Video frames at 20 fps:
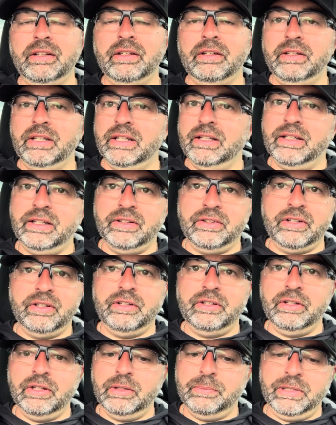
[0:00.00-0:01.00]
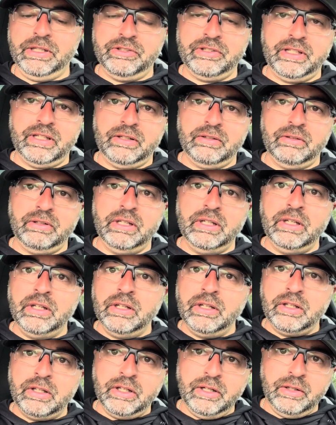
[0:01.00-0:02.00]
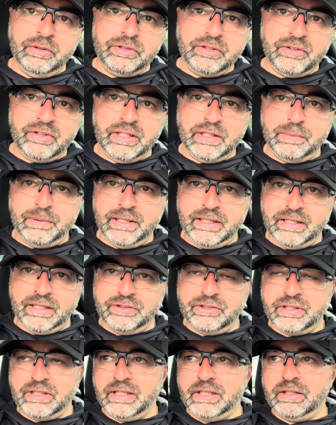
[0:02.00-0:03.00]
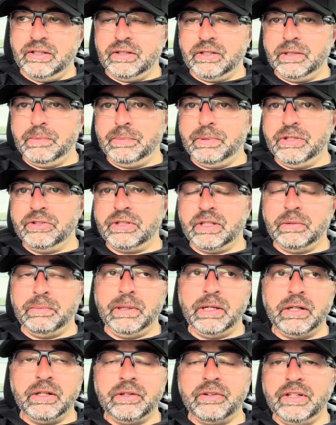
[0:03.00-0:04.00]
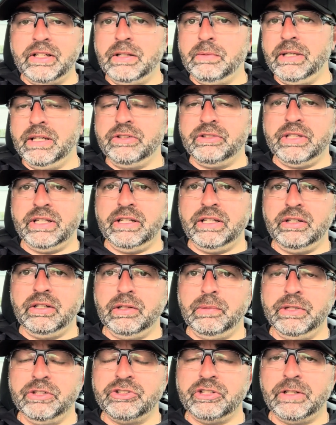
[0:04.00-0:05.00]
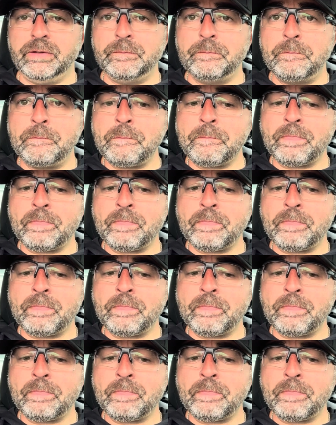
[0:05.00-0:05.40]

institute a pitch count. Coaches need to be educated on a pitch count. Parents need to be educated on a pitch count.